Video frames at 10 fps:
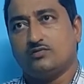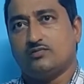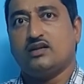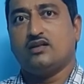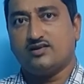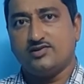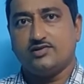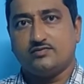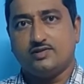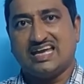
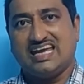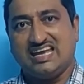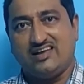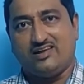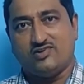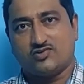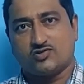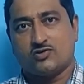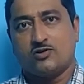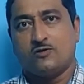London
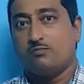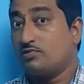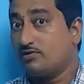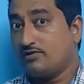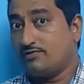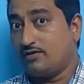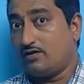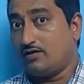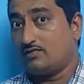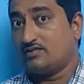is
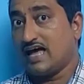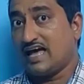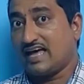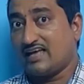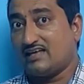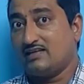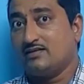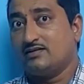beautiful than,